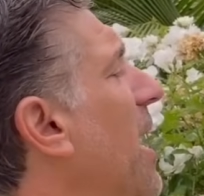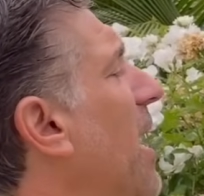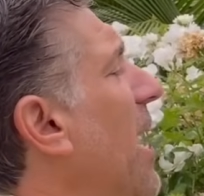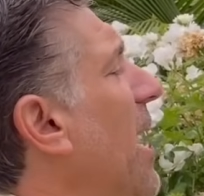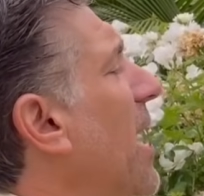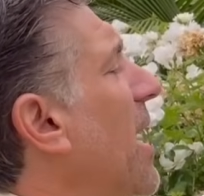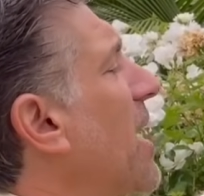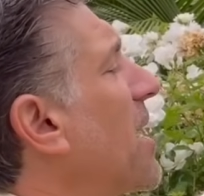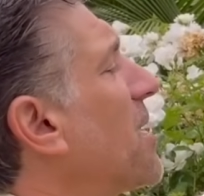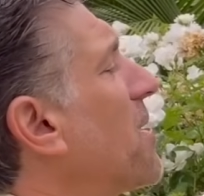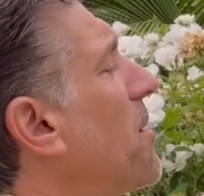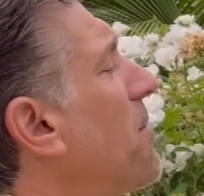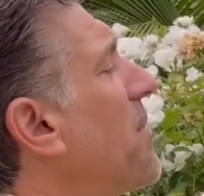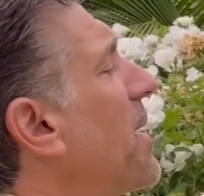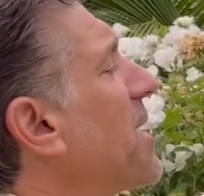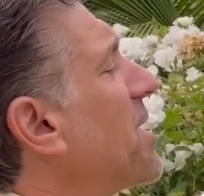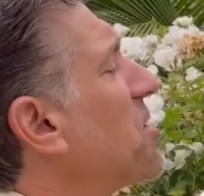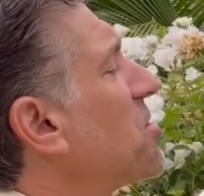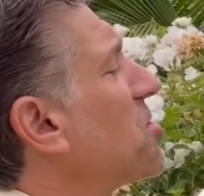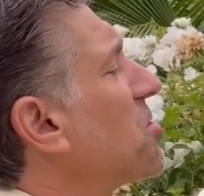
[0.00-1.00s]
and
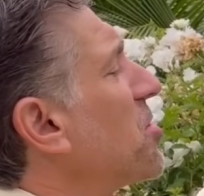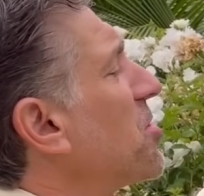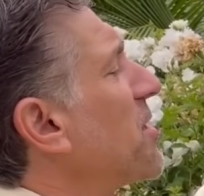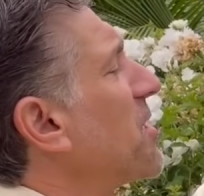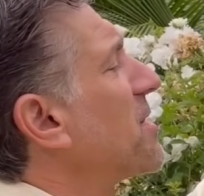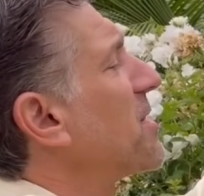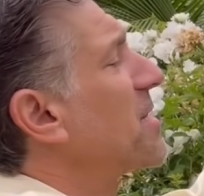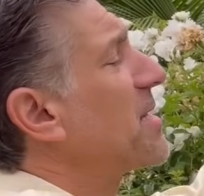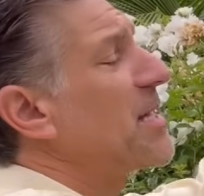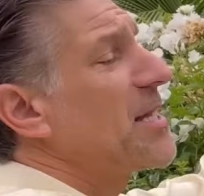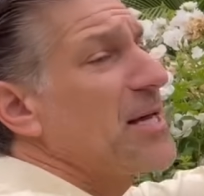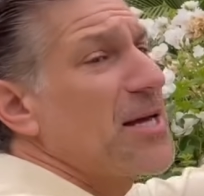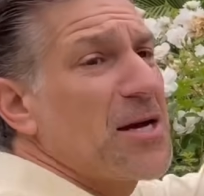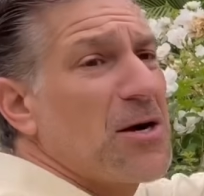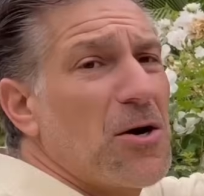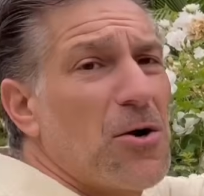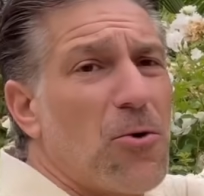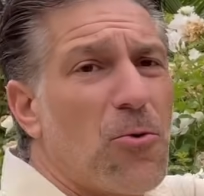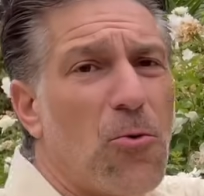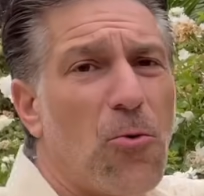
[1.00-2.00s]
making sure that the
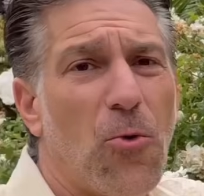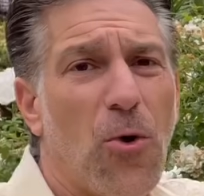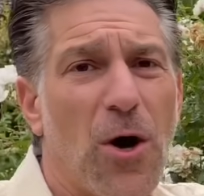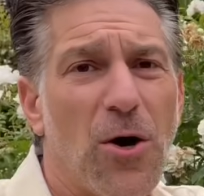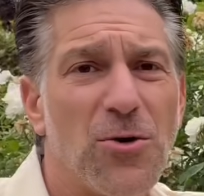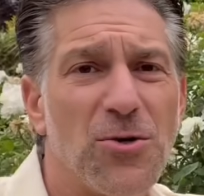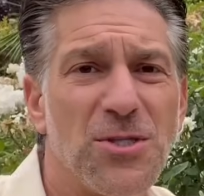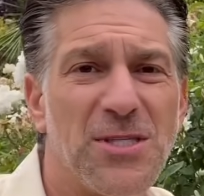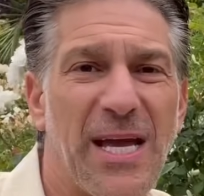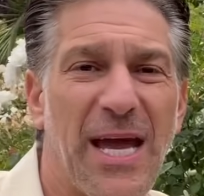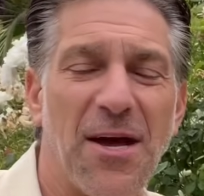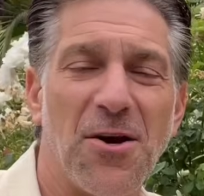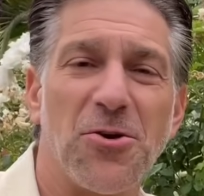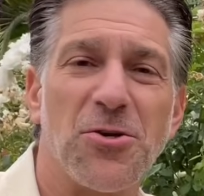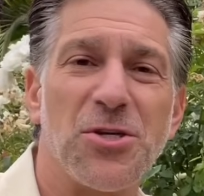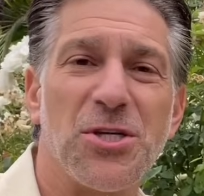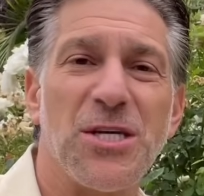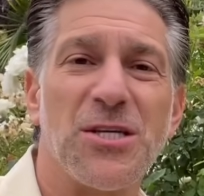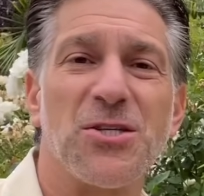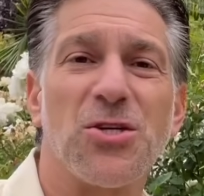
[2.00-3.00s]
rose
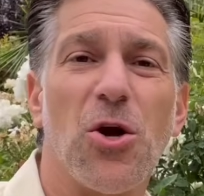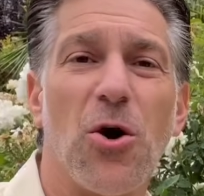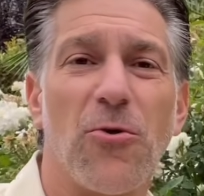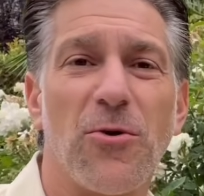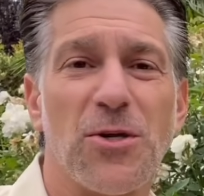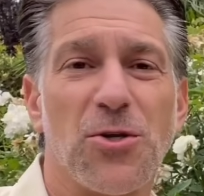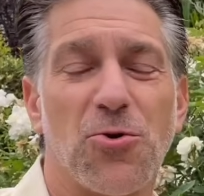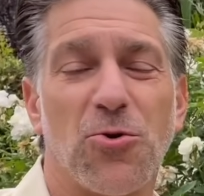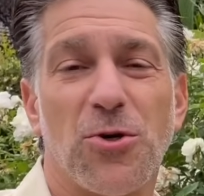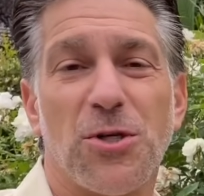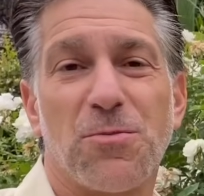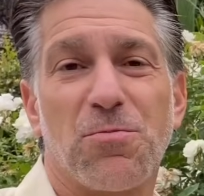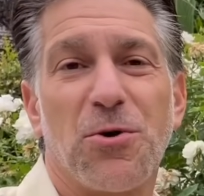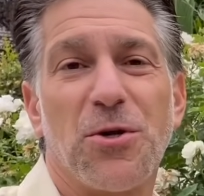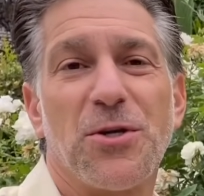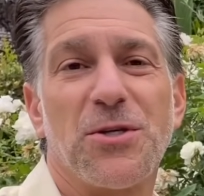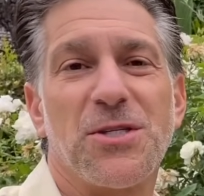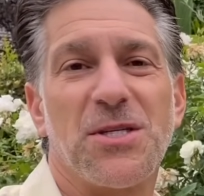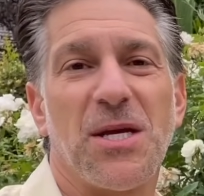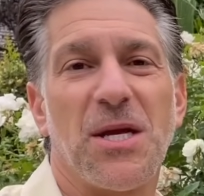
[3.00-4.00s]
energy is going towards
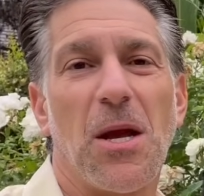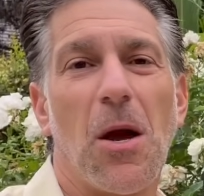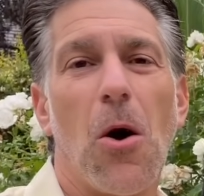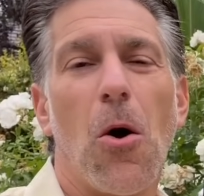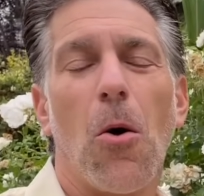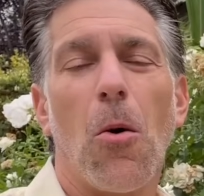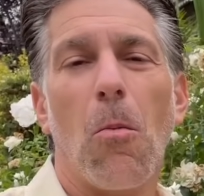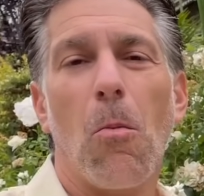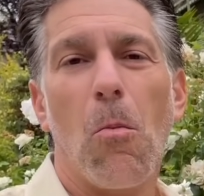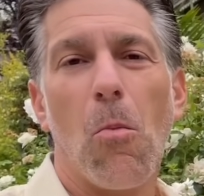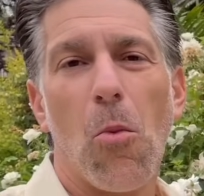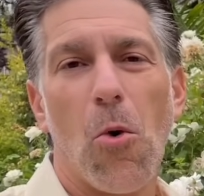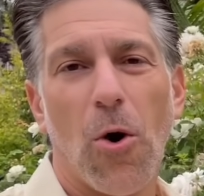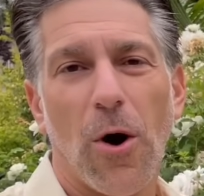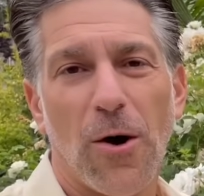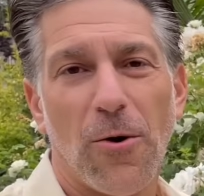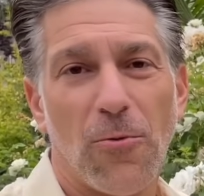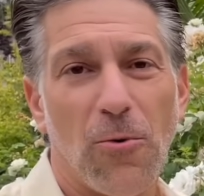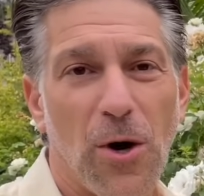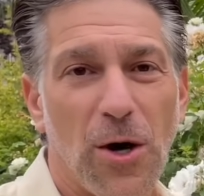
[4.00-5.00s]
producing
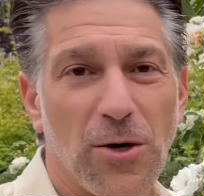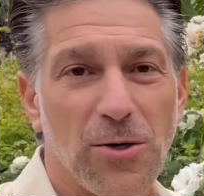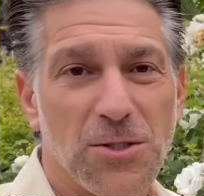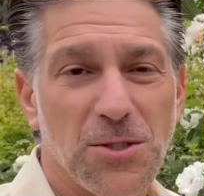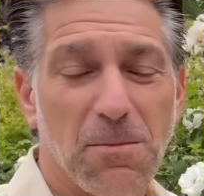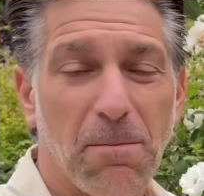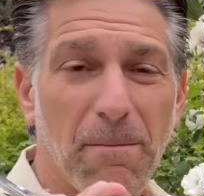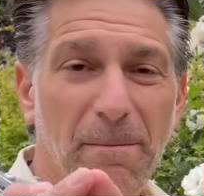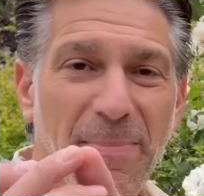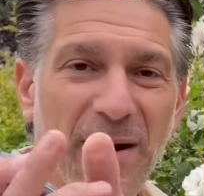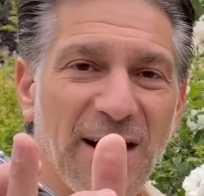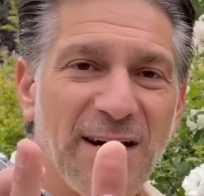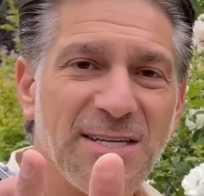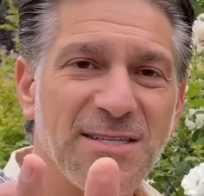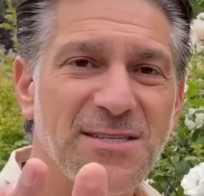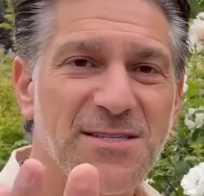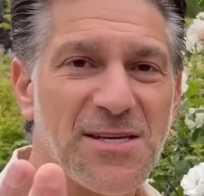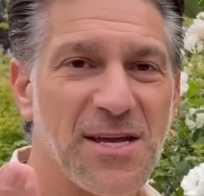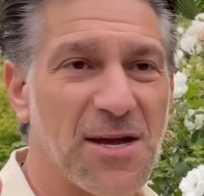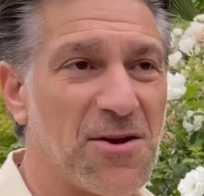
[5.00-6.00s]
more rose
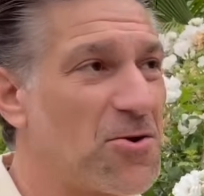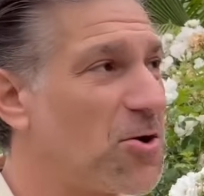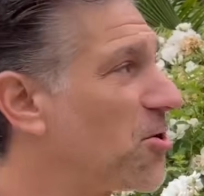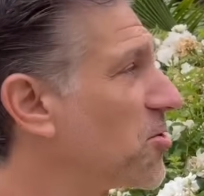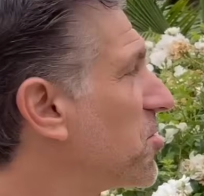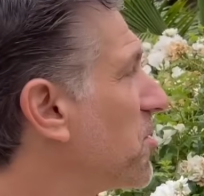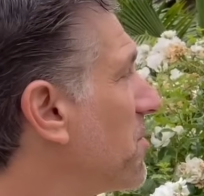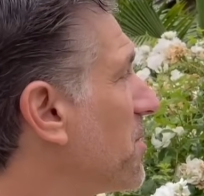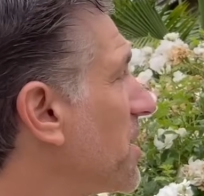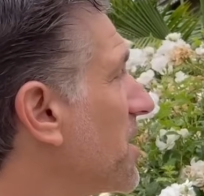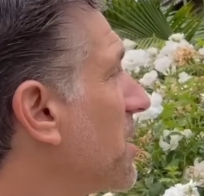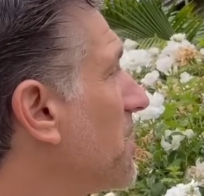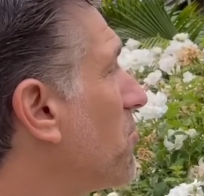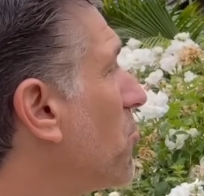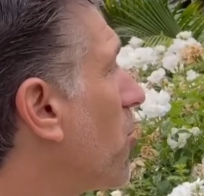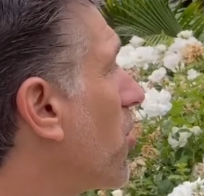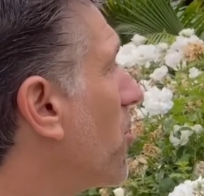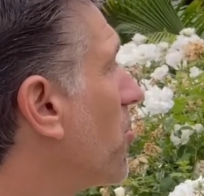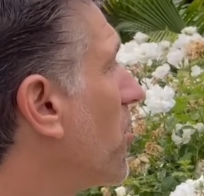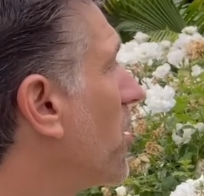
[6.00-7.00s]
buds and ultimately
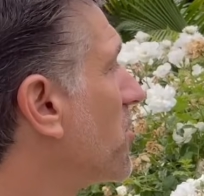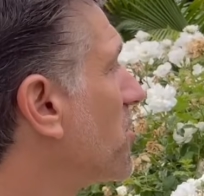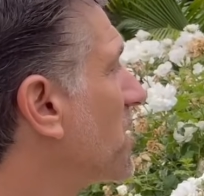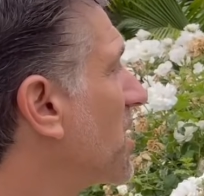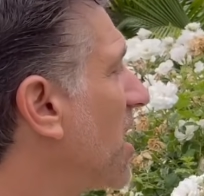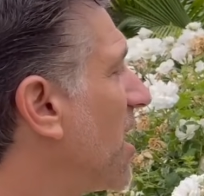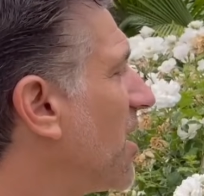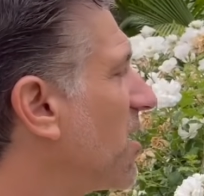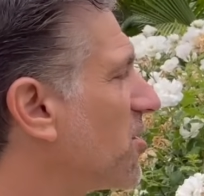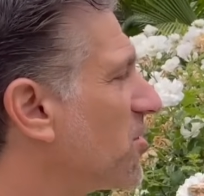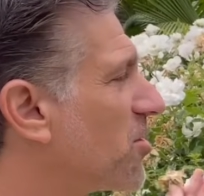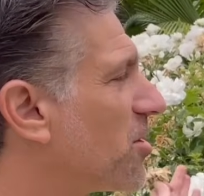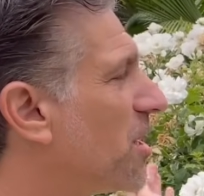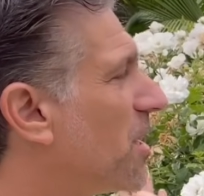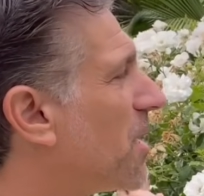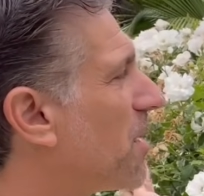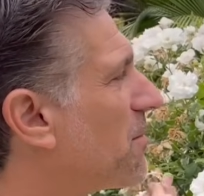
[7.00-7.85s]
more rose color.